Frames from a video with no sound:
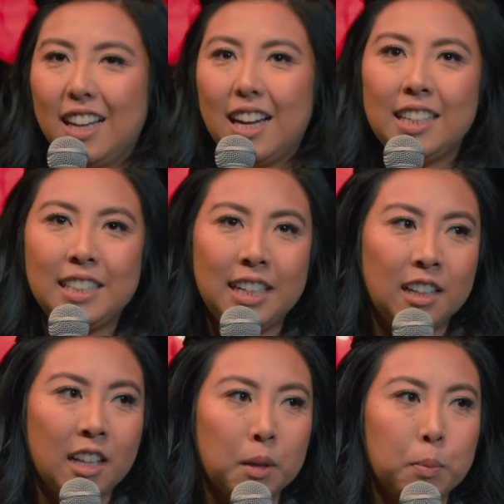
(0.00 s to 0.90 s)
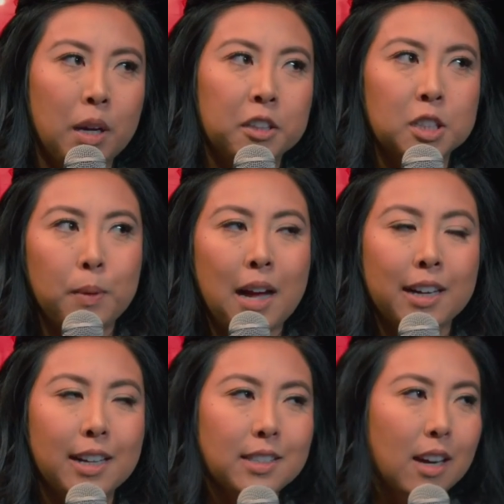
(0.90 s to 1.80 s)
I dated a lot of brothers, black
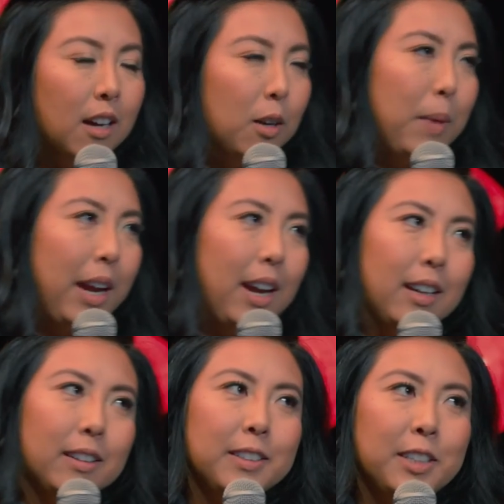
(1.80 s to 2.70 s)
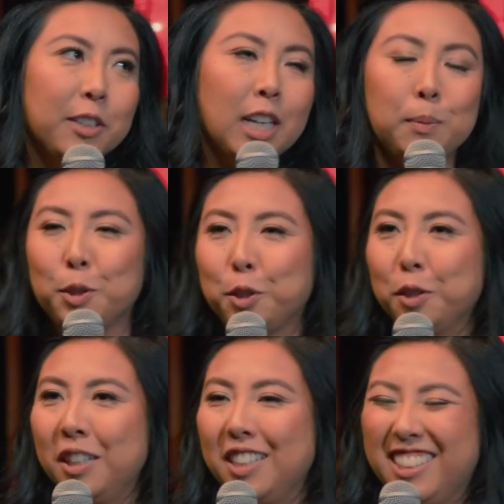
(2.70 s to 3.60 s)
guys. Oh, man. The stereotypes were
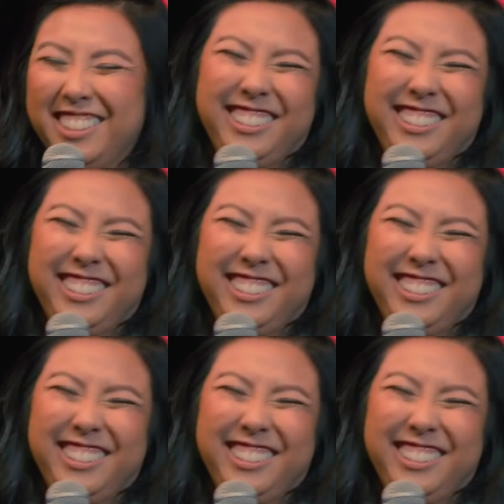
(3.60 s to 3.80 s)
true, ladies.